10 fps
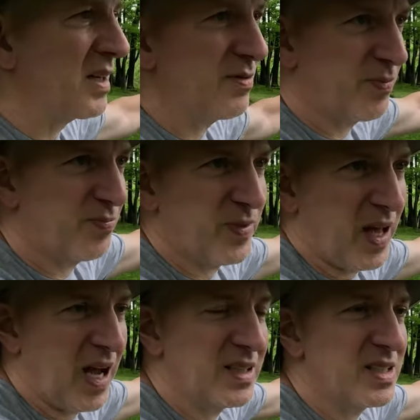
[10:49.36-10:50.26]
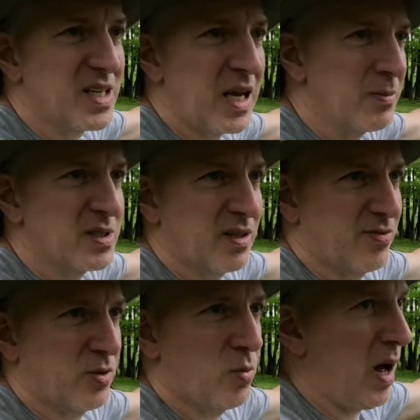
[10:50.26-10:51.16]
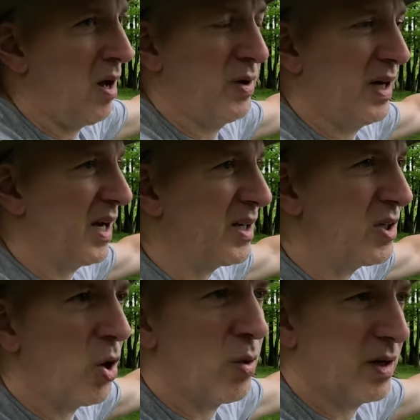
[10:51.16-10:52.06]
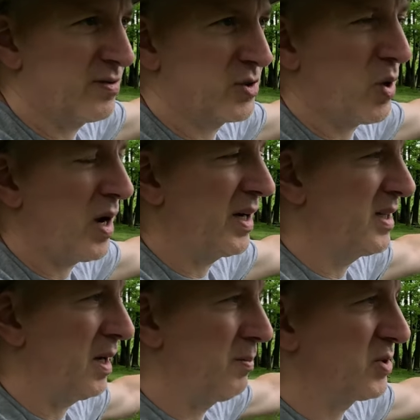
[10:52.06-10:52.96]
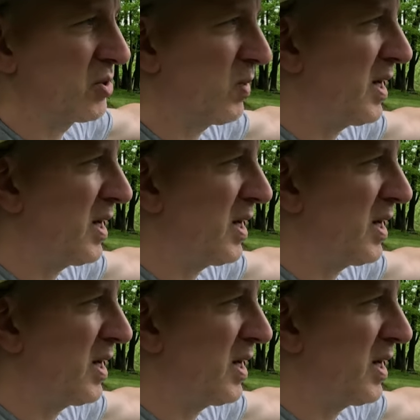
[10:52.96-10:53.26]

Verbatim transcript: I've had this ham stick for a while, and I know I've tried a bunch of